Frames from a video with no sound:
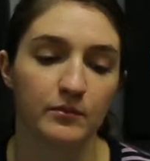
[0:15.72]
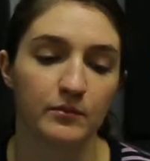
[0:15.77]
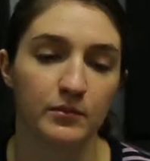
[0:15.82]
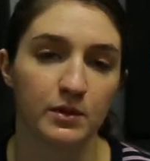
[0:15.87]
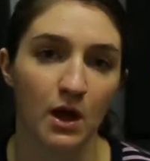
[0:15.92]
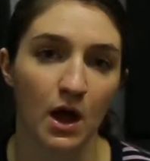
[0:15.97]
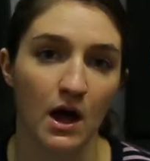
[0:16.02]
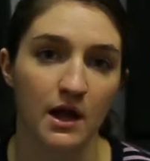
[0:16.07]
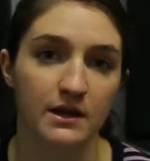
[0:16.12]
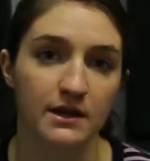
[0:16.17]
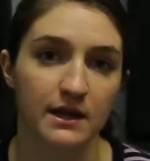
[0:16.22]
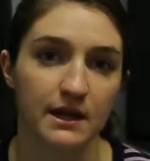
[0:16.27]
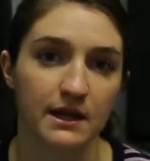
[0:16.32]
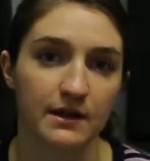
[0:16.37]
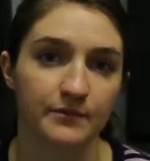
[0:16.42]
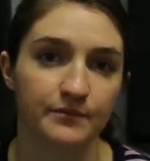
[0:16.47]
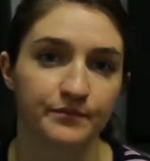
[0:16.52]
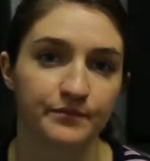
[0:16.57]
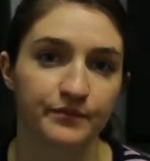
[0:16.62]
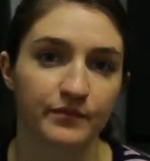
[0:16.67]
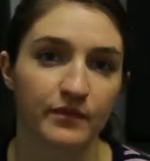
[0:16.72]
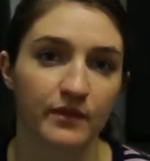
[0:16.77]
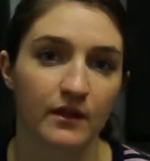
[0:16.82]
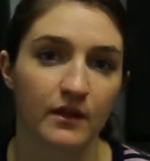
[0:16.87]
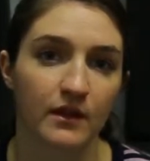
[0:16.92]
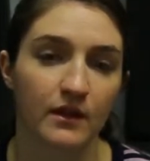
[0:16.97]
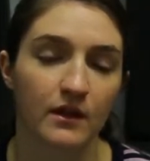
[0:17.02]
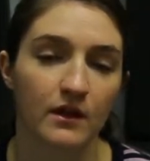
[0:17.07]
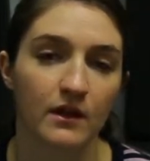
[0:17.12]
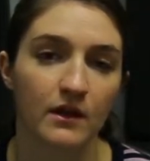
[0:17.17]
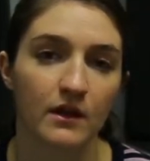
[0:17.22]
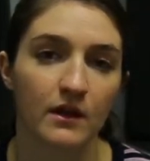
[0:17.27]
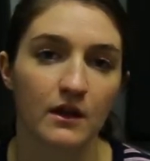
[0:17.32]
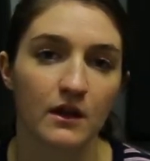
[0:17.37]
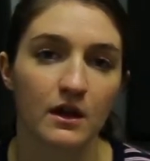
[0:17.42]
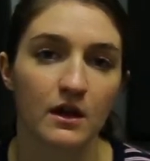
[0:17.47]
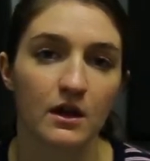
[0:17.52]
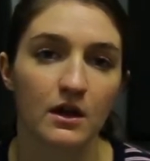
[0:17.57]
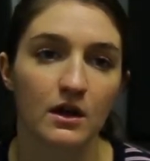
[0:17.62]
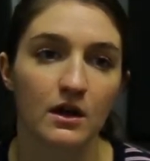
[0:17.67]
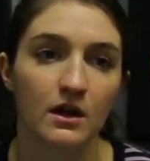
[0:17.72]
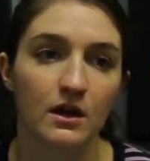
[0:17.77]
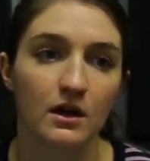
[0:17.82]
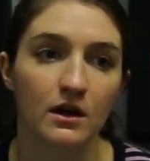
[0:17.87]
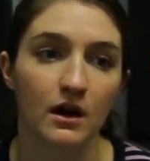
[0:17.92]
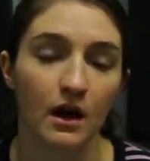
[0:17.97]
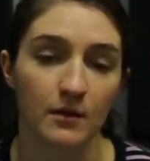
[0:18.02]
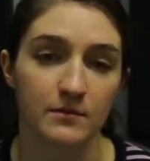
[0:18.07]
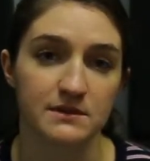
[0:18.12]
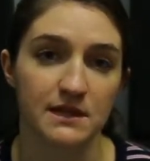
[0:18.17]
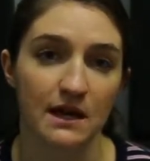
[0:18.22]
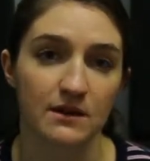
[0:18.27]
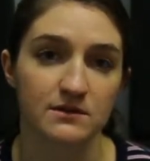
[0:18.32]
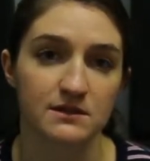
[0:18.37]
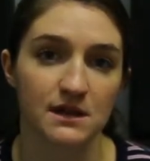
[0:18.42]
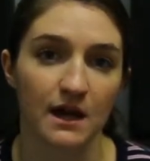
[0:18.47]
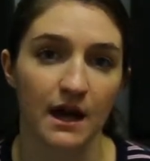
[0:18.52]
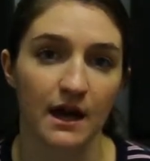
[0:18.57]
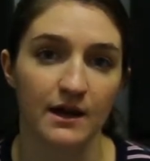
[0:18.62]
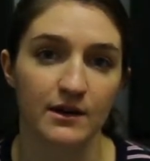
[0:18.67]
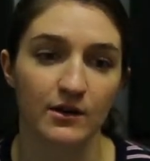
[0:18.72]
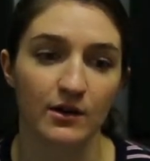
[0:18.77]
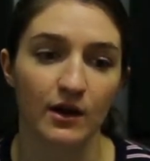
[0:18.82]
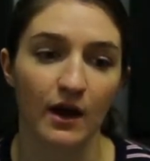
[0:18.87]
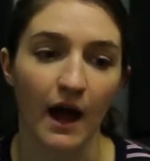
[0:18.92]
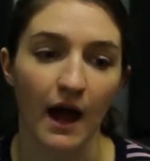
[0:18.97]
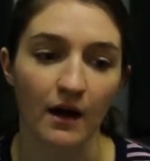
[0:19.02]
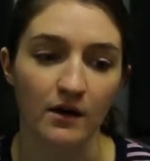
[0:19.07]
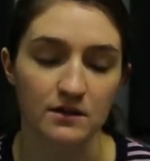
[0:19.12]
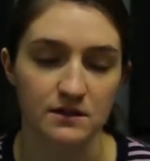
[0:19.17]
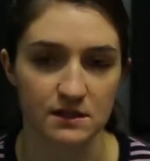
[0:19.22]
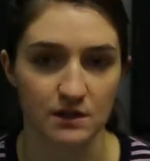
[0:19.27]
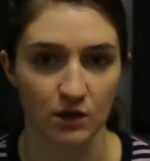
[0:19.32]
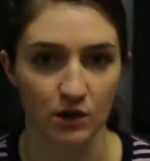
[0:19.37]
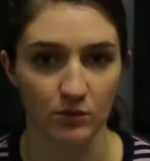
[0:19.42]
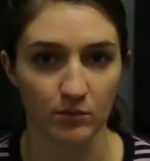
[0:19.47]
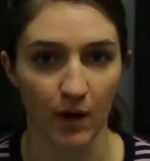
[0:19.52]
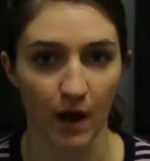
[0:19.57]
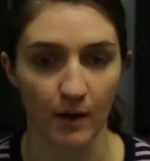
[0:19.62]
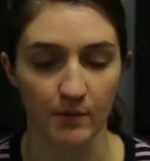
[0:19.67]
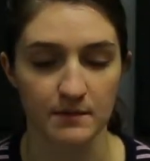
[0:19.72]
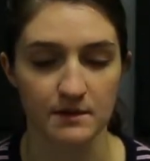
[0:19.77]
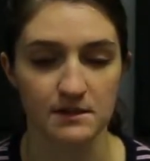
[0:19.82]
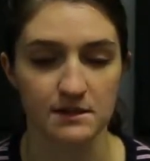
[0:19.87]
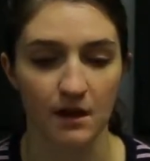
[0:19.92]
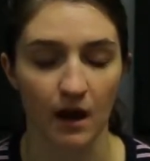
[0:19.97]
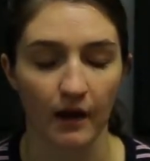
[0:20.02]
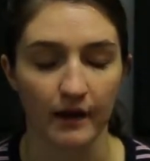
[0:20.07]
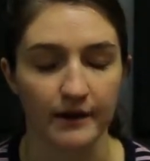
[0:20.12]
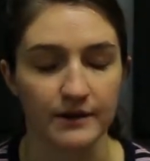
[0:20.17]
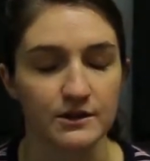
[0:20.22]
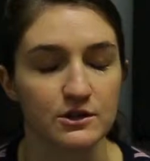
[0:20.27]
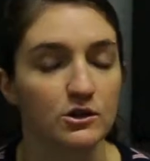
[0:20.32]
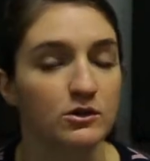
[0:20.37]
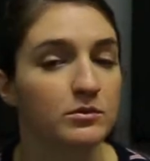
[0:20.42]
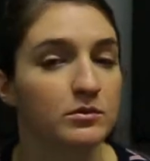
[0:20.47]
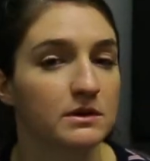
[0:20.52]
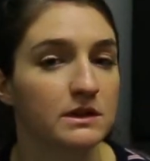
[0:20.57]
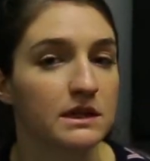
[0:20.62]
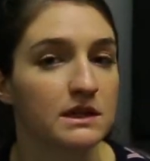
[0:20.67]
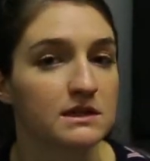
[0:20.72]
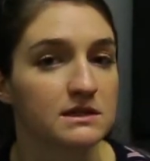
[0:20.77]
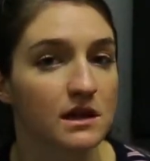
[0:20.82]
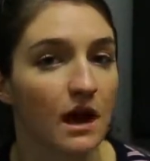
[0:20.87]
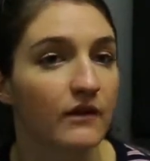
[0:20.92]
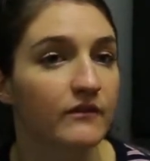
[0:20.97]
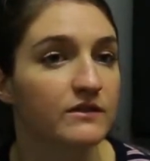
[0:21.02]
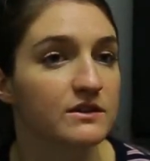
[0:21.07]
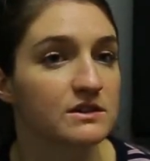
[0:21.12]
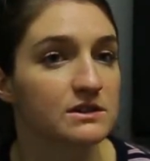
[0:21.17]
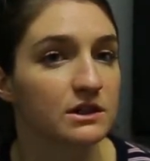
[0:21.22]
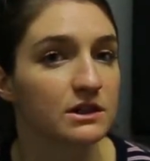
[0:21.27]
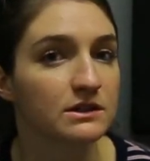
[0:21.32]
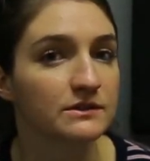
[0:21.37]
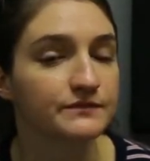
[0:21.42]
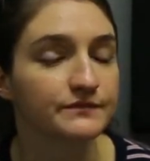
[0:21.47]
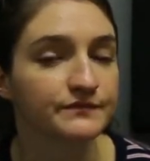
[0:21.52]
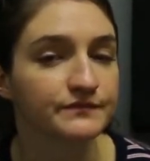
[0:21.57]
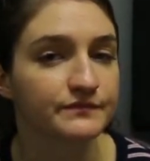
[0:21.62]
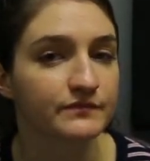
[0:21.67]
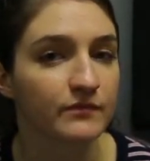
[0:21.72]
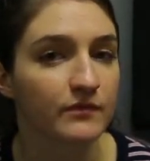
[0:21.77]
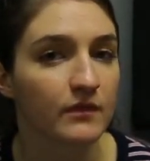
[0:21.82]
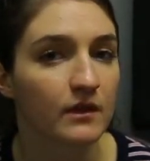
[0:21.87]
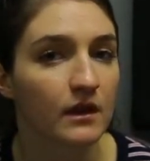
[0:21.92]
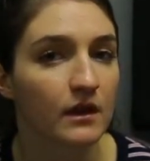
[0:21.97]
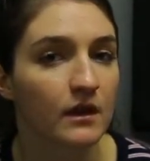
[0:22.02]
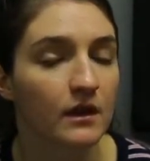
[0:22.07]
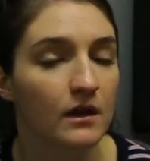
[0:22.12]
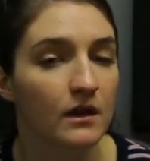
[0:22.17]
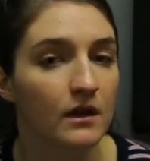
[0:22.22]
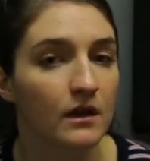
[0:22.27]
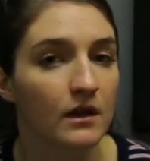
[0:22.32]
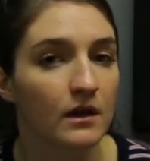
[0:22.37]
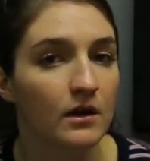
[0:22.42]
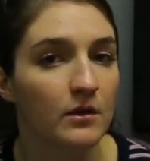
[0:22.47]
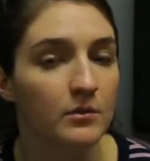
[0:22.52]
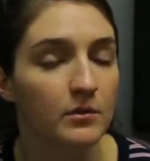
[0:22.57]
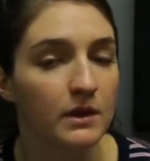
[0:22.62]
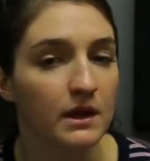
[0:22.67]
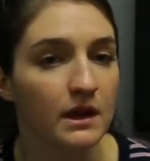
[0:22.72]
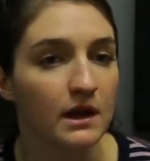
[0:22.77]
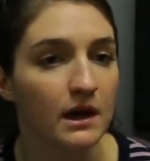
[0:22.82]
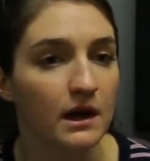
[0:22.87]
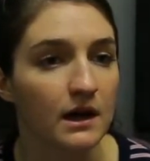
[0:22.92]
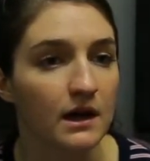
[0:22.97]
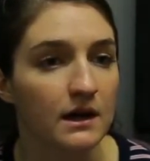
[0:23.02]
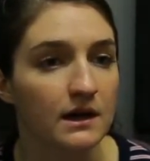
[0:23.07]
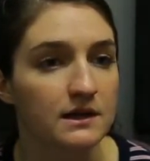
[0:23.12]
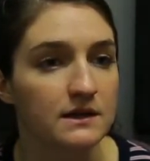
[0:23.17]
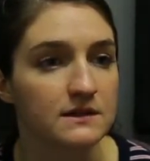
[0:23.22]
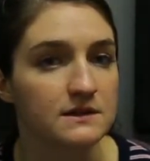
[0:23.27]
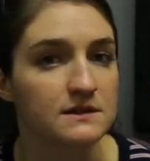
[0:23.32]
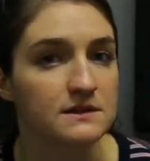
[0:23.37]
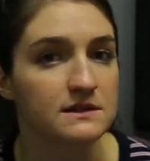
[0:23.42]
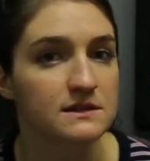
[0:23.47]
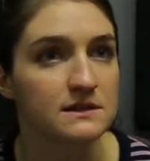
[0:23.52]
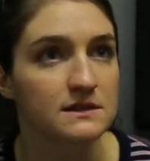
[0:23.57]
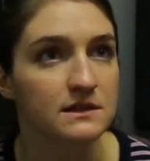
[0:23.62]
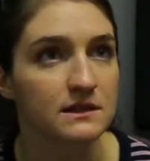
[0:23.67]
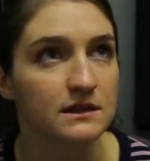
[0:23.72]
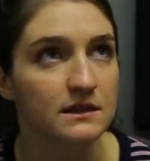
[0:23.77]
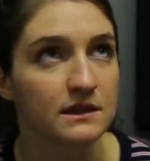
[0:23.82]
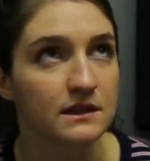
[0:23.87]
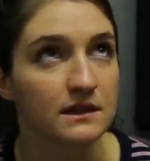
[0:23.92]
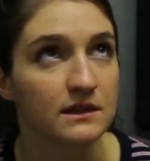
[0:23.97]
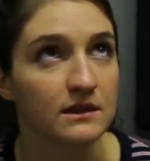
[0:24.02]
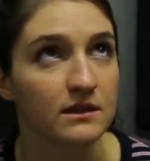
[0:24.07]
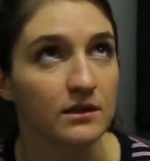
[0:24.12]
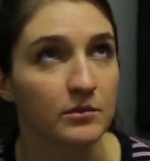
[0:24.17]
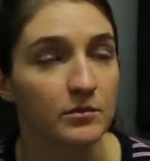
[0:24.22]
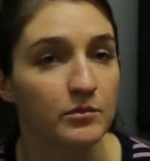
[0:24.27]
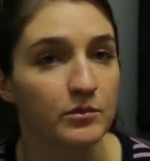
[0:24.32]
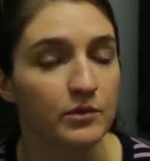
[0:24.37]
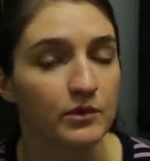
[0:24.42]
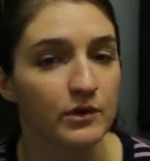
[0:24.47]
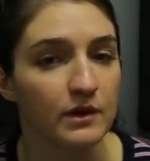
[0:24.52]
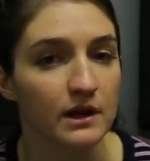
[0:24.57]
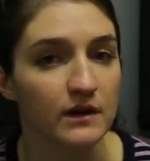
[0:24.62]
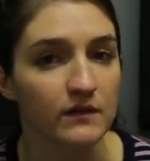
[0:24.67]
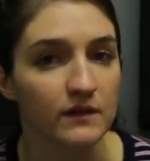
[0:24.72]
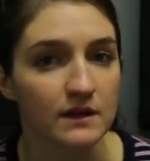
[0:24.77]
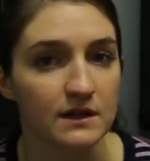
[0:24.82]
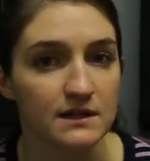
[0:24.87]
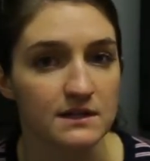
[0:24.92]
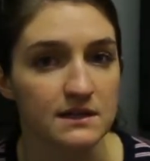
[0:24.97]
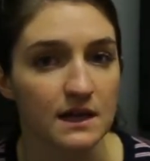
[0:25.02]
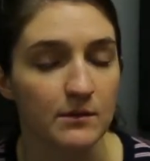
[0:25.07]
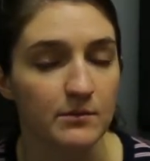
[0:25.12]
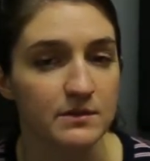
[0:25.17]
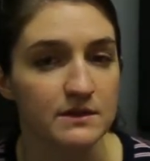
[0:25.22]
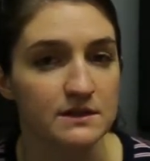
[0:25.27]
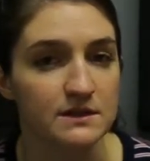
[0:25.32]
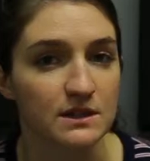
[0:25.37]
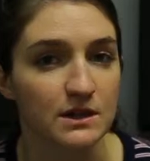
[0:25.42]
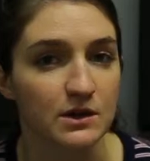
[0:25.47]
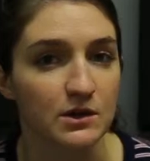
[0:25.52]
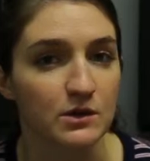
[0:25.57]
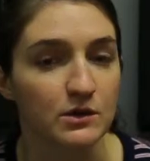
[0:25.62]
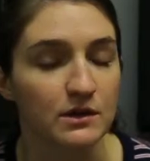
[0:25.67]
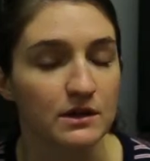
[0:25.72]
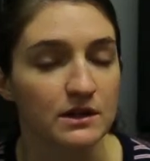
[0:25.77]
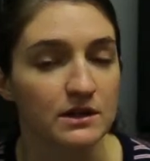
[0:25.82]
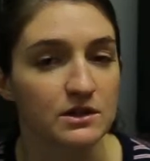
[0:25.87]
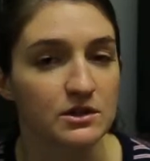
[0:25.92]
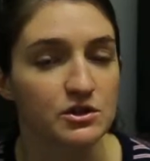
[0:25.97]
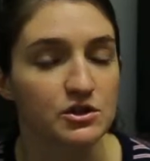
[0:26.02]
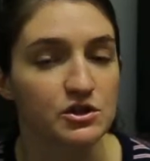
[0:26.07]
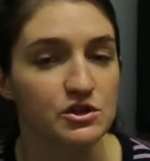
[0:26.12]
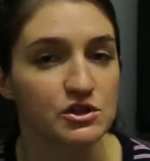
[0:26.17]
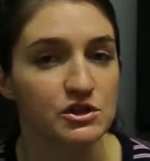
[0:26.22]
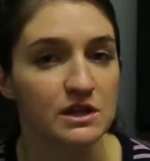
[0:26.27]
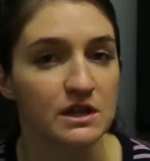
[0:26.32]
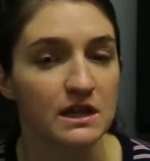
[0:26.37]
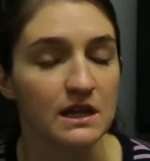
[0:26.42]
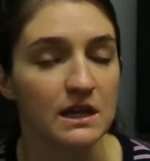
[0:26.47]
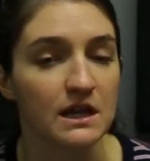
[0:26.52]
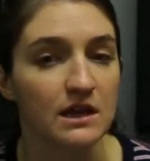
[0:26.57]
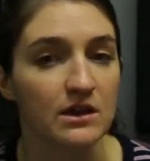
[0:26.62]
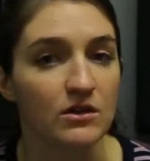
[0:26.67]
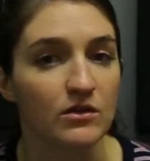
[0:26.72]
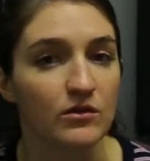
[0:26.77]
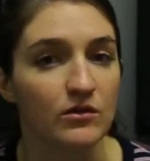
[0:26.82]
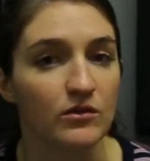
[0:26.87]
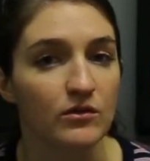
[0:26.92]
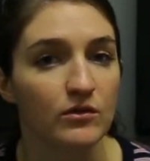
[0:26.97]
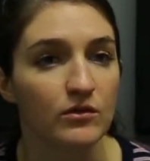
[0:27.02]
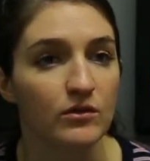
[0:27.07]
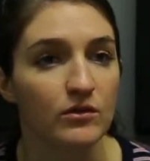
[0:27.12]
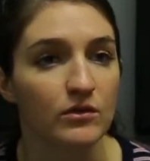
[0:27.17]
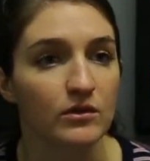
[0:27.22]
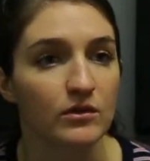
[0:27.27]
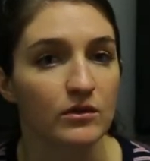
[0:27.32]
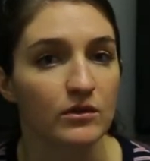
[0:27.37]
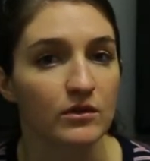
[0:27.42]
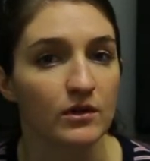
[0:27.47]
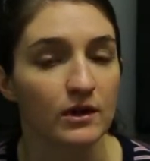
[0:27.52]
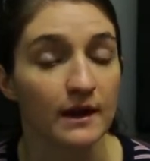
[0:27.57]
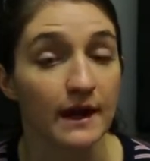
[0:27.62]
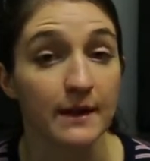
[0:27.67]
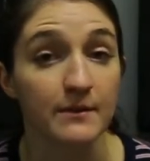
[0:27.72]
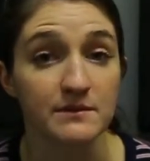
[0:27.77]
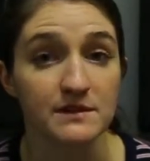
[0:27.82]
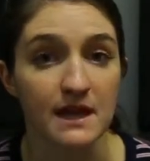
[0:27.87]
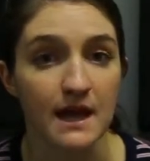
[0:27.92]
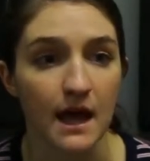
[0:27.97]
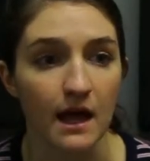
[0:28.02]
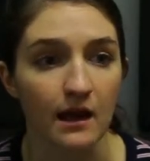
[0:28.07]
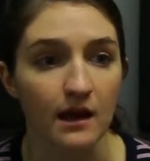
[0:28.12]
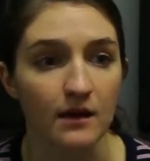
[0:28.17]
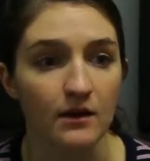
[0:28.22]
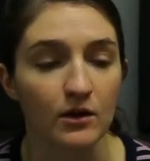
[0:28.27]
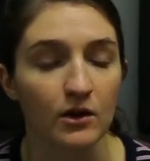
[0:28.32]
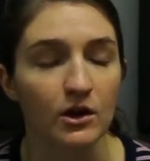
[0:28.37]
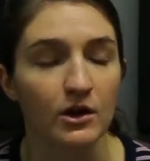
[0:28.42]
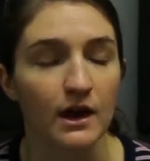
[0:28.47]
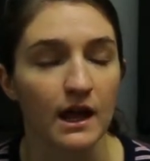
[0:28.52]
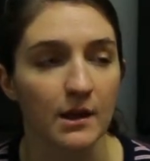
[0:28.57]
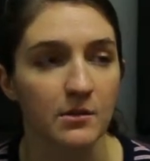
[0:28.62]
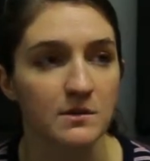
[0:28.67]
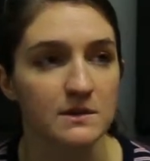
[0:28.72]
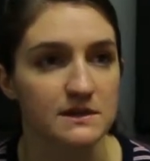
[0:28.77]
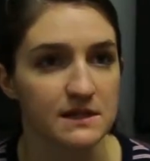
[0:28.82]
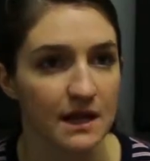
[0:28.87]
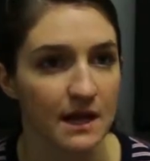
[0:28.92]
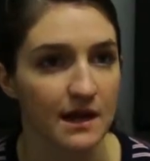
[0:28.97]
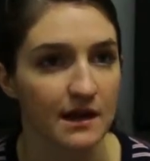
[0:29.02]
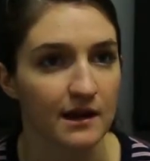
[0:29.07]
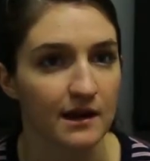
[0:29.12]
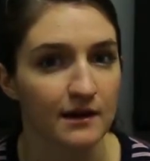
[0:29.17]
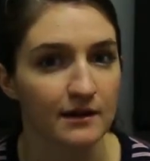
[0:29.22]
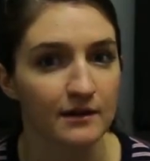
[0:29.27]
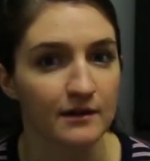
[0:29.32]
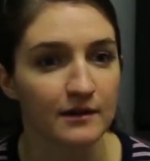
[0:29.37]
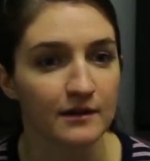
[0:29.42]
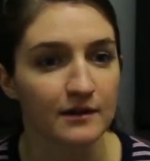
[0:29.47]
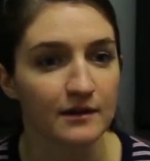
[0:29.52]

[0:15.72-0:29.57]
Blondie comes outside her house and her mom is talking to a police officer because in the previous episode her name is Hannah.